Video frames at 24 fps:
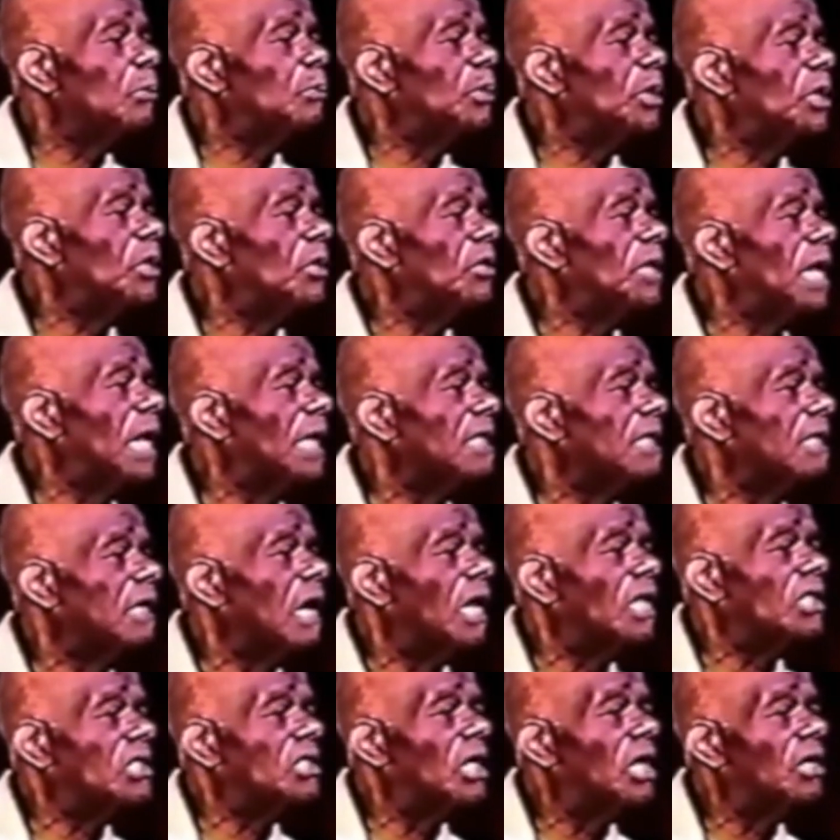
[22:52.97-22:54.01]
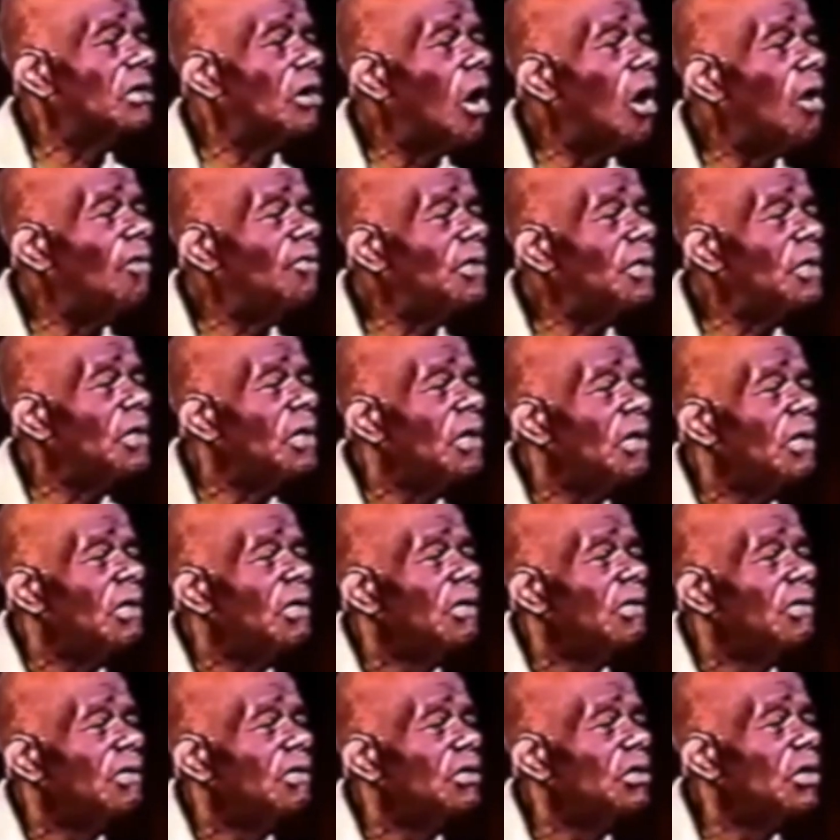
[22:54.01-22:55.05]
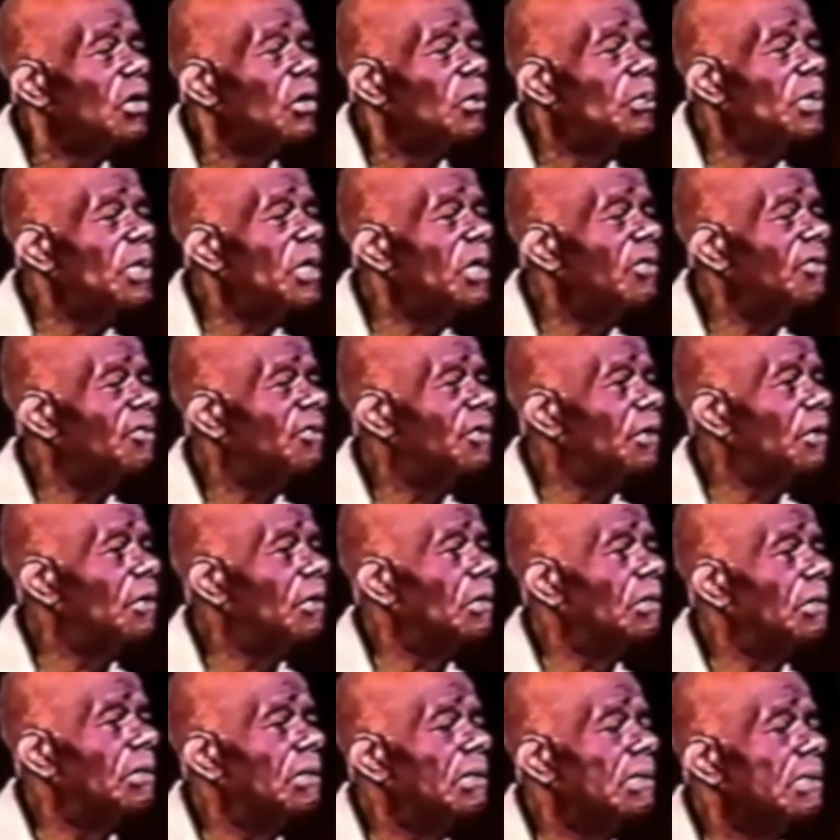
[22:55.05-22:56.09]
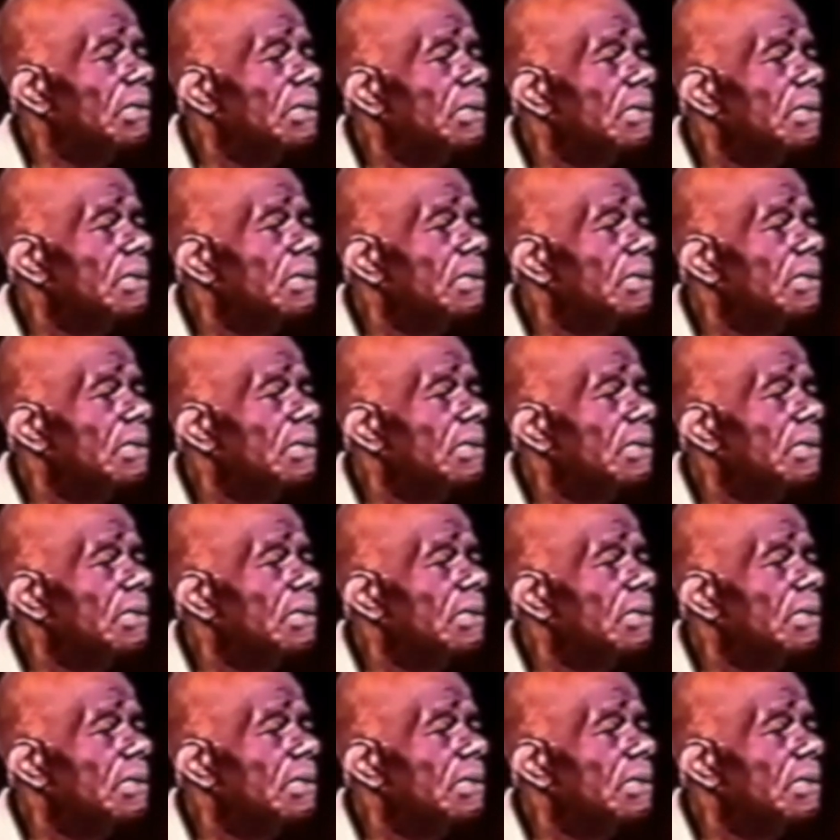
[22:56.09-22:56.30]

to put on that gosh darn awful European food.